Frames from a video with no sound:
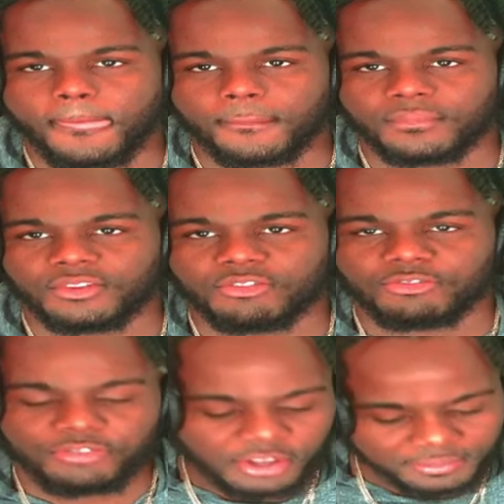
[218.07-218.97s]
You
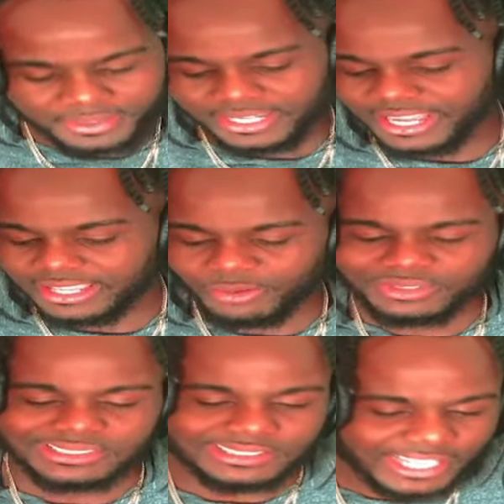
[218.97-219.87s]
feel me? Like it
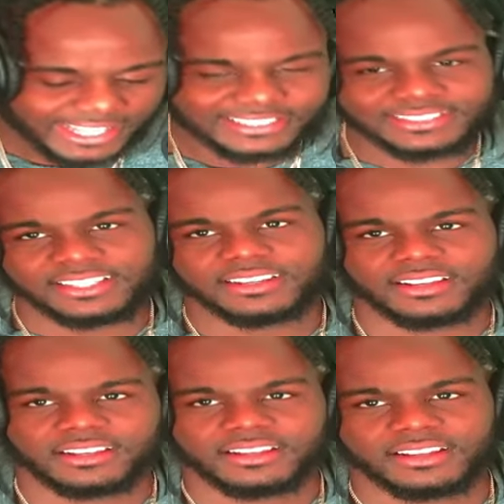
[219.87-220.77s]
was destined.
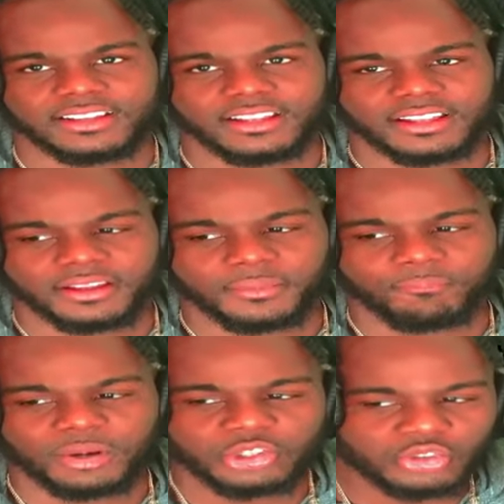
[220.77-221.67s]

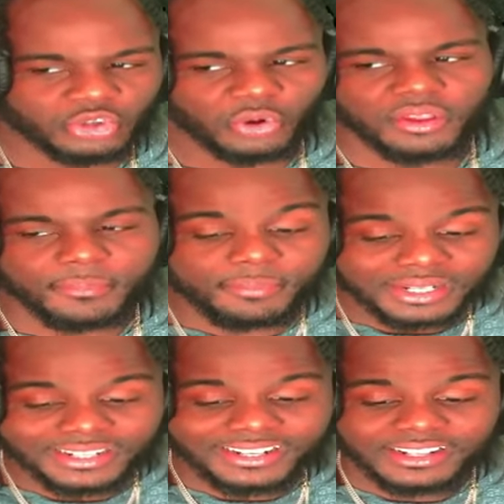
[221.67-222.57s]
But you know he put
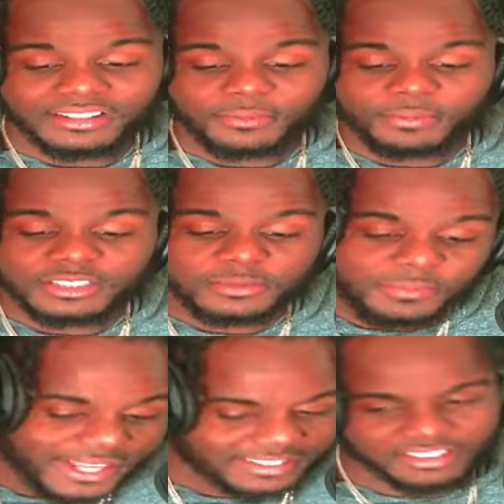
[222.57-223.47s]
it into
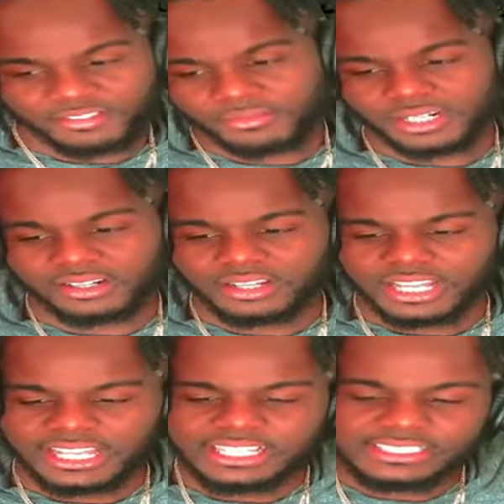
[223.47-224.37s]
perspective, bro.
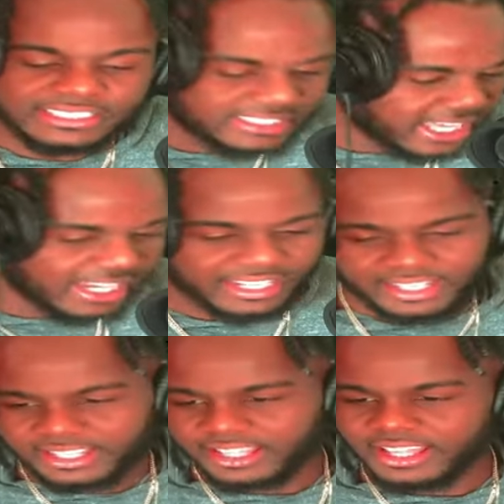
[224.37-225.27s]
He said it
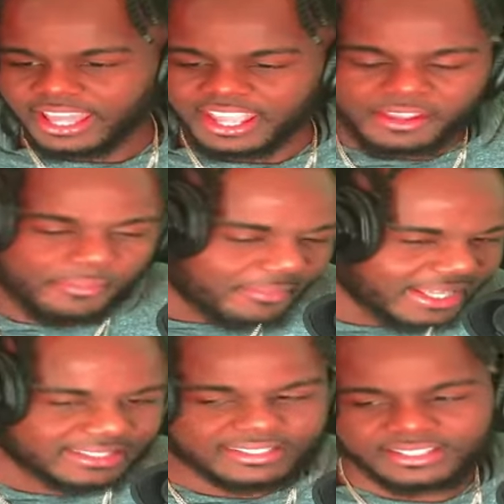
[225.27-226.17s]
and he
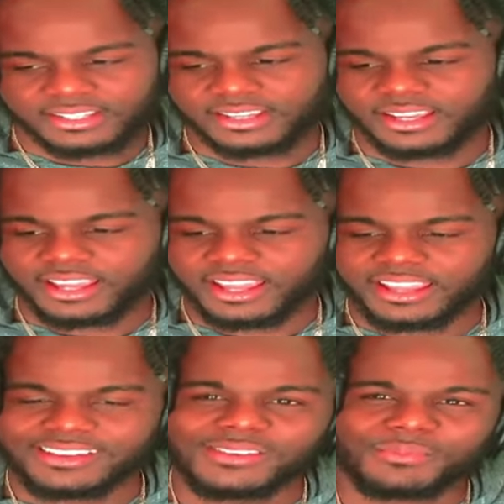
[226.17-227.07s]
meant it and
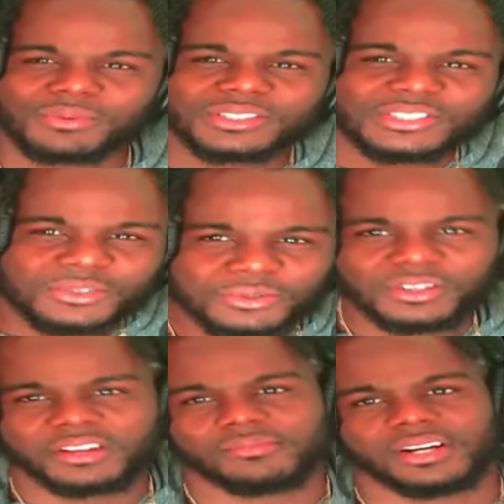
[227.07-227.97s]
he pursued
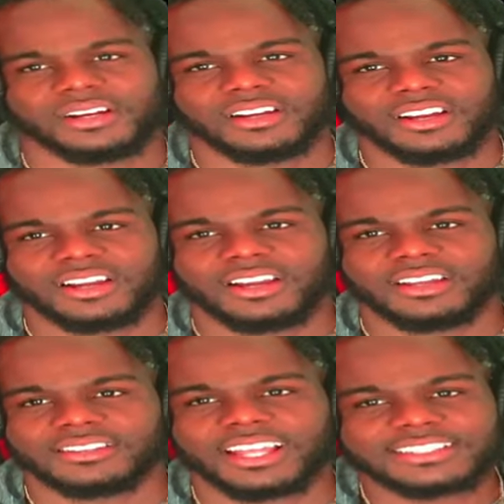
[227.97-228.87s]
it, bro.
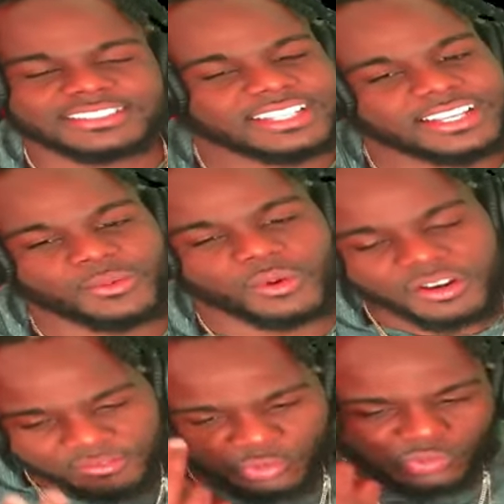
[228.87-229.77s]
That's it.
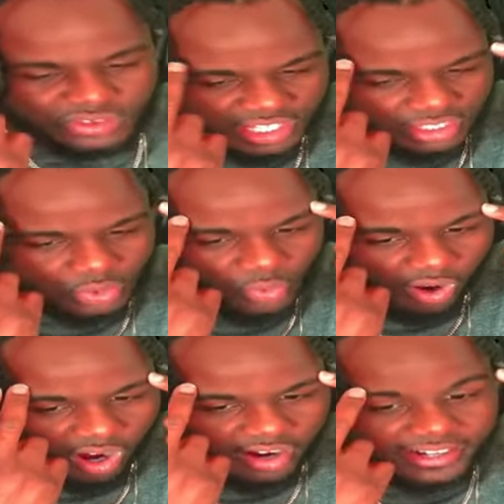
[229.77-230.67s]
Whatever you think you
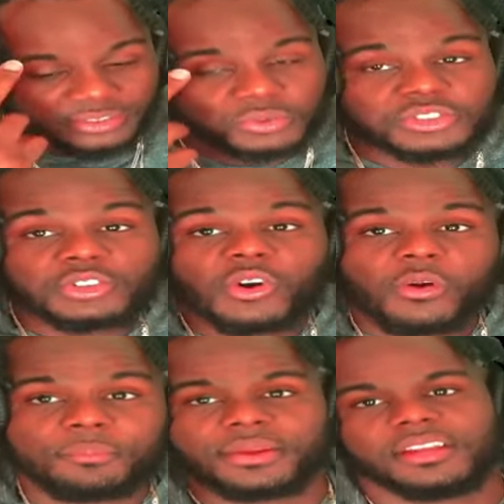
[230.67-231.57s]
are, that's what you gonna
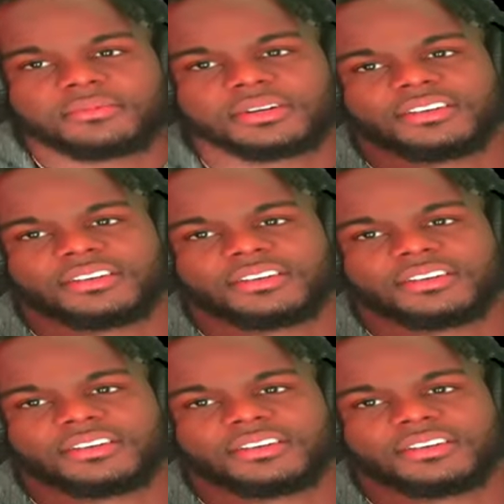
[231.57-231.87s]
be, bro.